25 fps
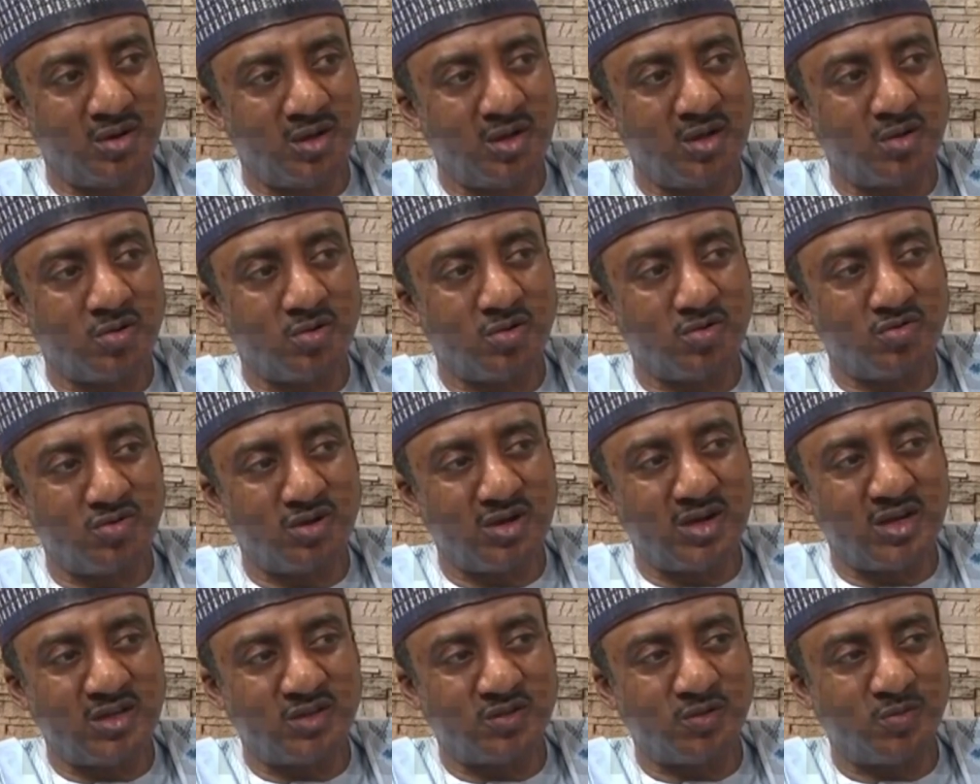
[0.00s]
A
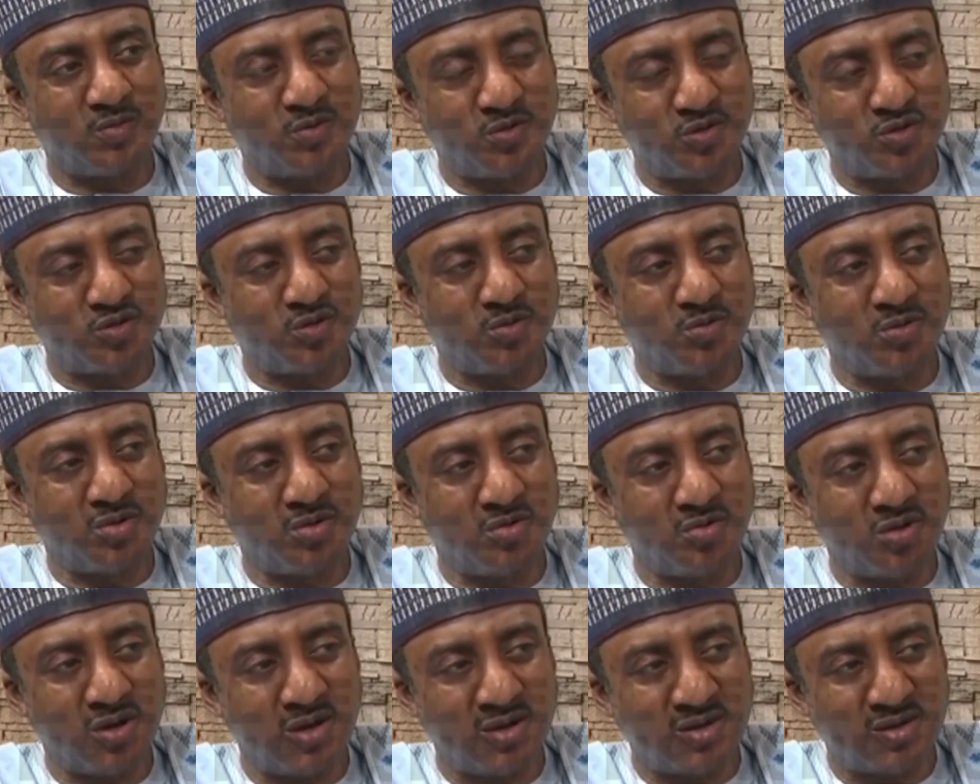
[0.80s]
contract that's supposed to be
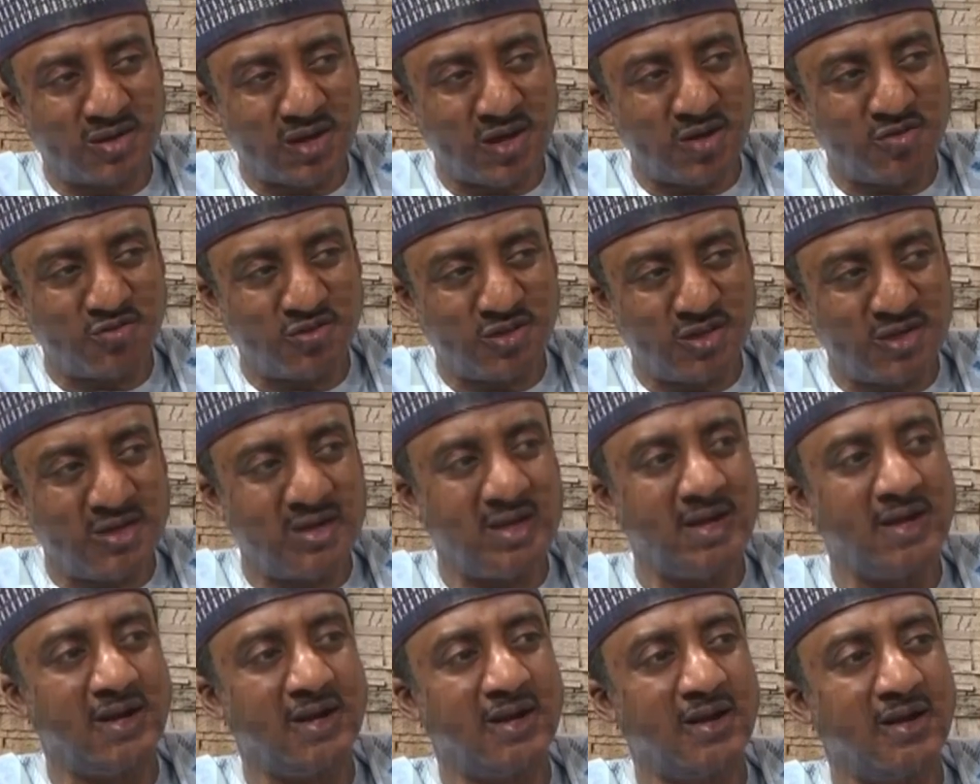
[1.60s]
1,000
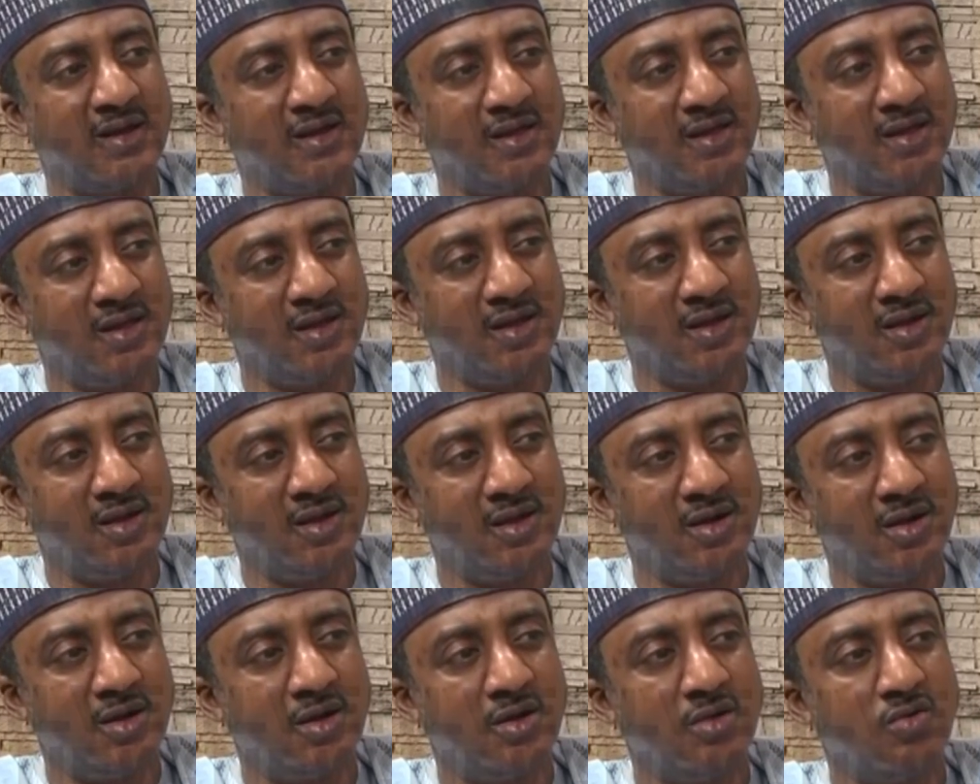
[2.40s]
naira
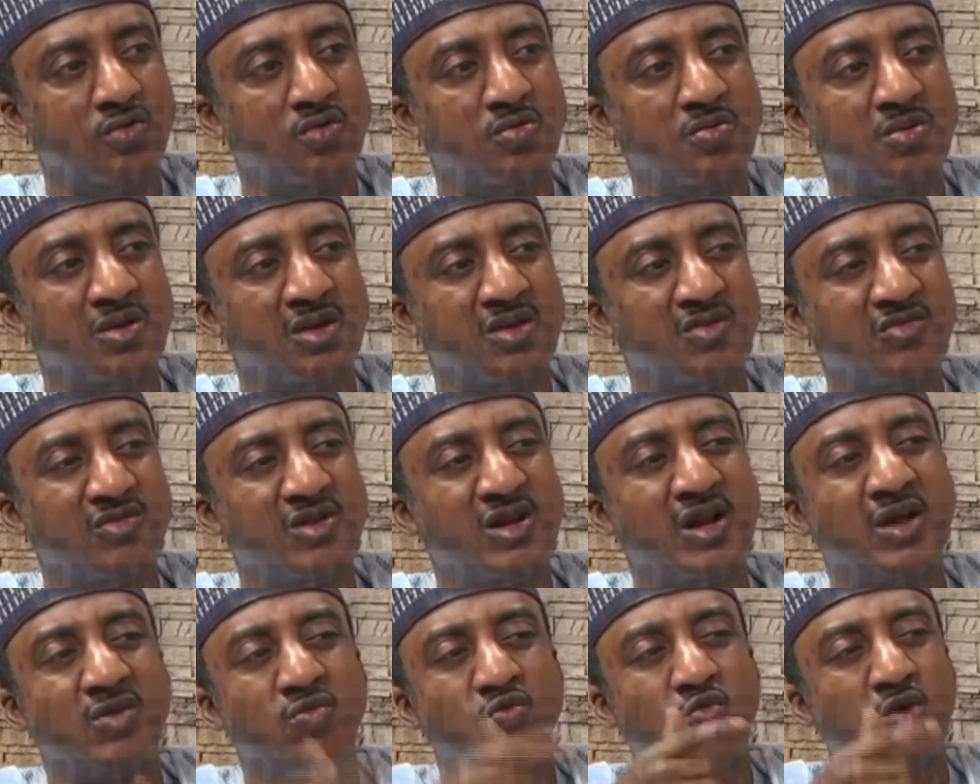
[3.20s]
will be
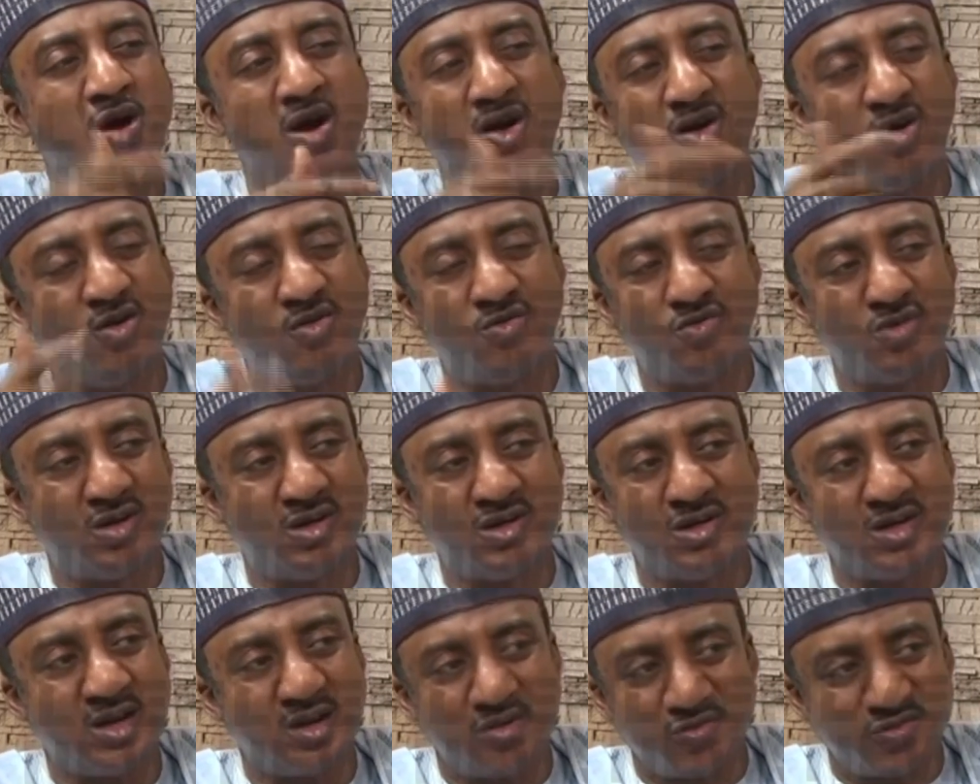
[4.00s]
given at
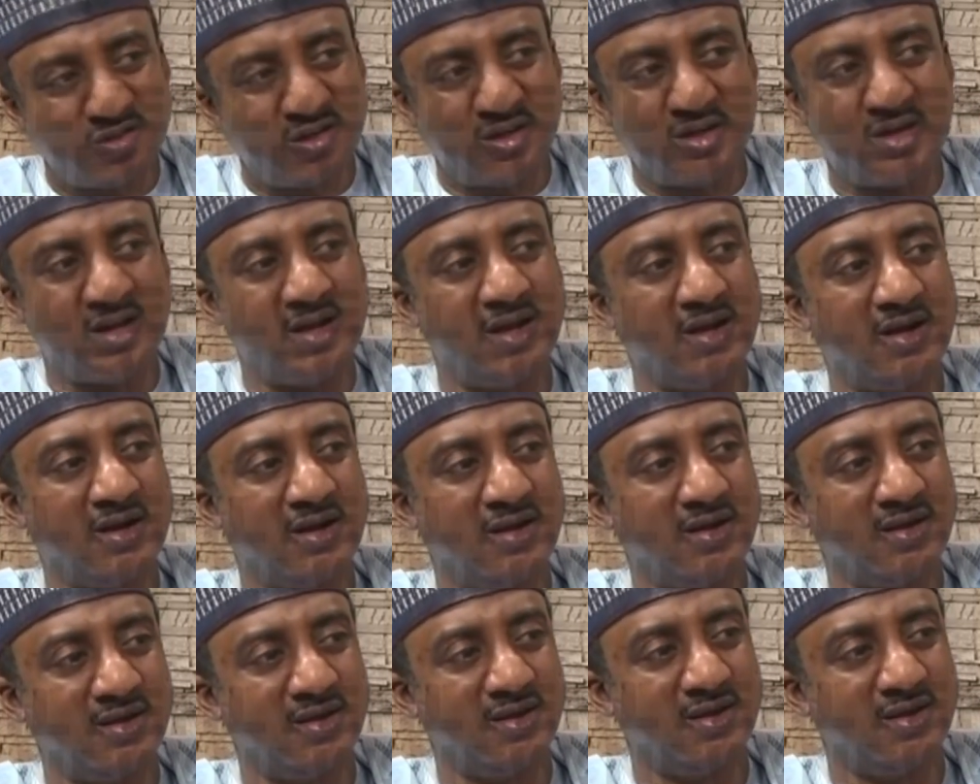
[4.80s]
100,000 naira.